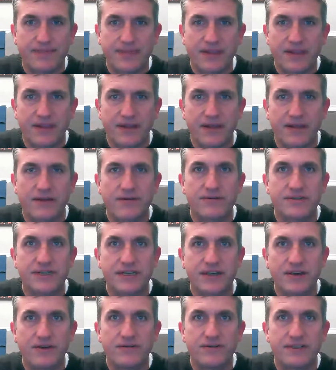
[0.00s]
there was a
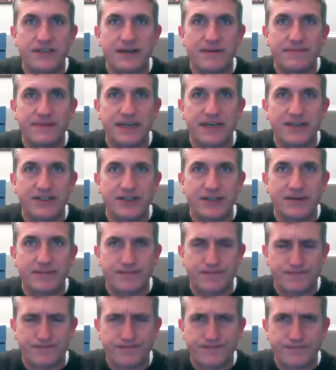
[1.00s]
huge temptation
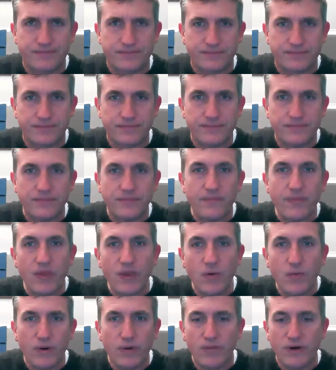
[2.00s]

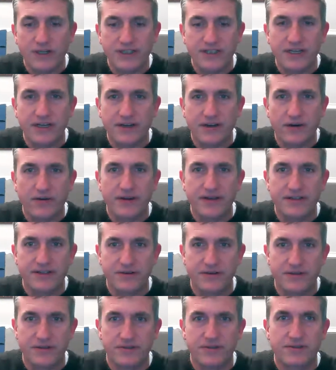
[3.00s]
when watching a coding
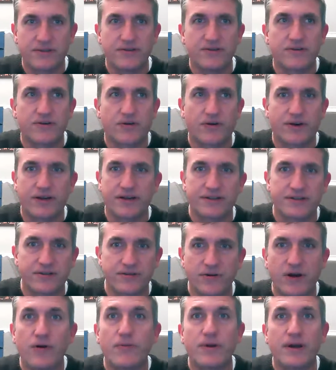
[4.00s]
tutorial
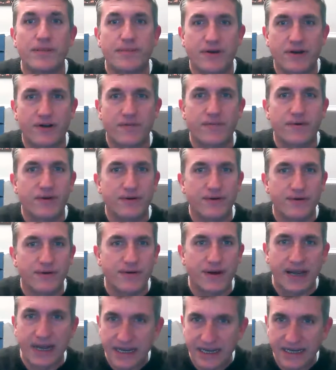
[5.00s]
to open up your
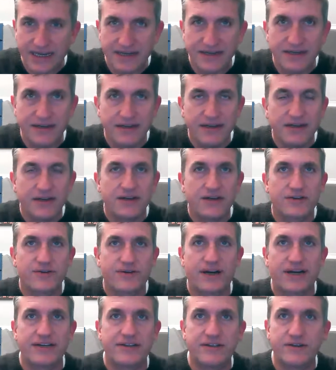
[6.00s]
computer and
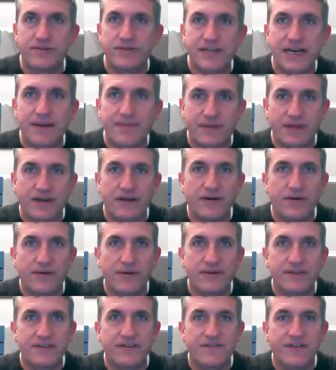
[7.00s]
try to type the code
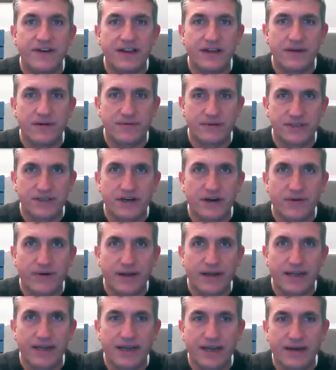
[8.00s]
as the video was
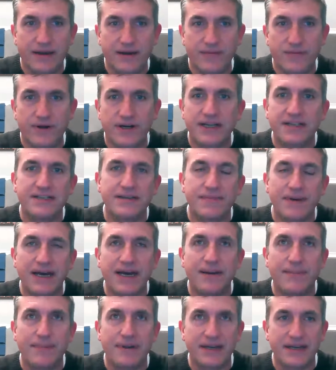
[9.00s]
going. And what ends up
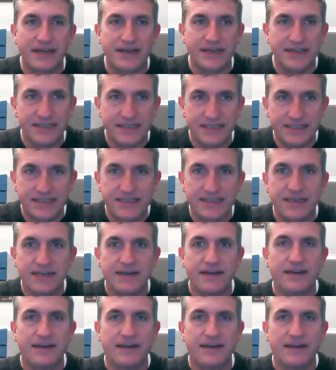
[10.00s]
happening is